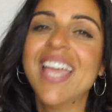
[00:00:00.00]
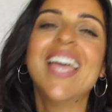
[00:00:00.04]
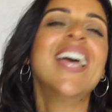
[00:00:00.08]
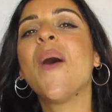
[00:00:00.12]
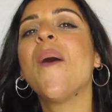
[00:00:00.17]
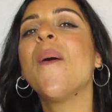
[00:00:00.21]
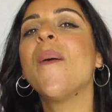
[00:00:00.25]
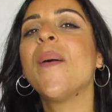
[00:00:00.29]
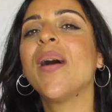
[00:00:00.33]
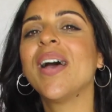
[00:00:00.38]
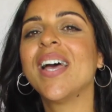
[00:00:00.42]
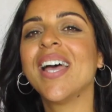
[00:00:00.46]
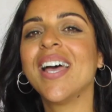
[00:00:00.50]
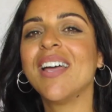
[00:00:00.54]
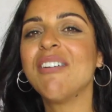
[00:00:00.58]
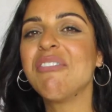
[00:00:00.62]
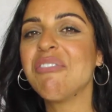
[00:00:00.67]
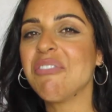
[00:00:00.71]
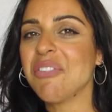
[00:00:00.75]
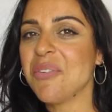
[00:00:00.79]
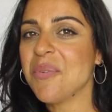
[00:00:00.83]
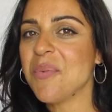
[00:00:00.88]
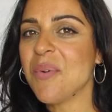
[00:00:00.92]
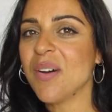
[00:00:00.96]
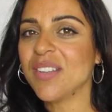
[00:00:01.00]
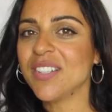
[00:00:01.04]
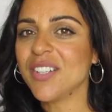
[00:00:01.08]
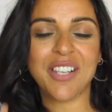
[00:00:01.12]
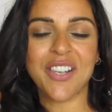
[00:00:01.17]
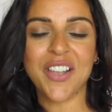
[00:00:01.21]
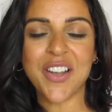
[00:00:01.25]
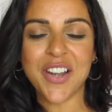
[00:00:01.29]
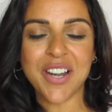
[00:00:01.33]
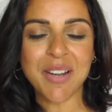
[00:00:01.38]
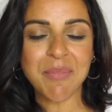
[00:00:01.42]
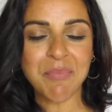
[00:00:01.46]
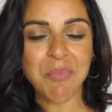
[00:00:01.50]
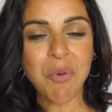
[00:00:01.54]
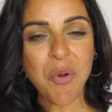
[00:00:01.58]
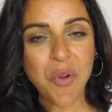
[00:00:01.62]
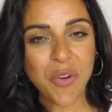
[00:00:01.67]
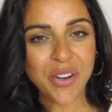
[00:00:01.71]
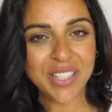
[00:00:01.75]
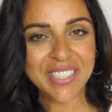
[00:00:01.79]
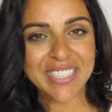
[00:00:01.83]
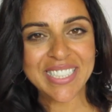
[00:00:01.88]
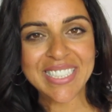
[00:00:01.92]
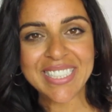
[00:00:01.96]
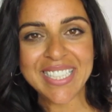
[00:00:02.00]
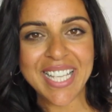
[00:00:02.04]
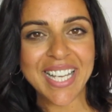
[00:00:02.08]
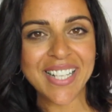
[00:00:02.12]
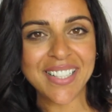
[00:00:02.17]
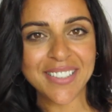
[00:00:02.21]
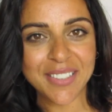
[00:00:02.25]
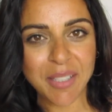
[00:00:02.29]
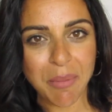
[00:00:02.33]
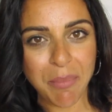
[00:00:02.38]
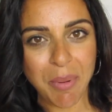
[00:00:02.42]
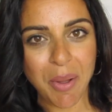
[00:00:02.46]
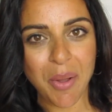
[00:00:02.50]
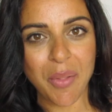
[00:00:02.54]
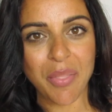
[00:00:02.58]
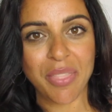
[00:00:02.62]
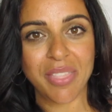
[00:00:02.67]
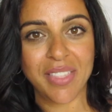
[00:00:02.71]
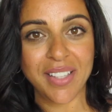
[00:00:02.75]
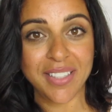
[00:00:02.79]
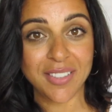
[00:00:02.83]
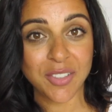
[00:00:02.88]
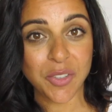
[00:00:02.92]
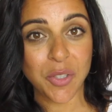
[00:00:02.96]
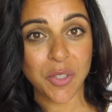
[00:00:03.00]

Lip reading: So if you want to learn more details about these